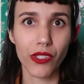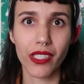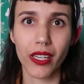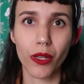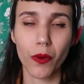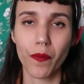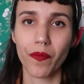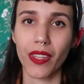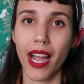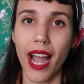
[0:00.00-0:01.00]
So
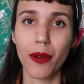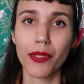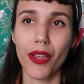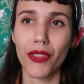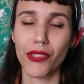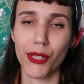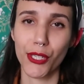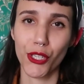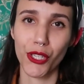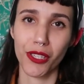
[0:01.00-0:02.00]
I was on the
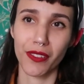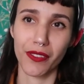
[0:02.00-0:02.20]
search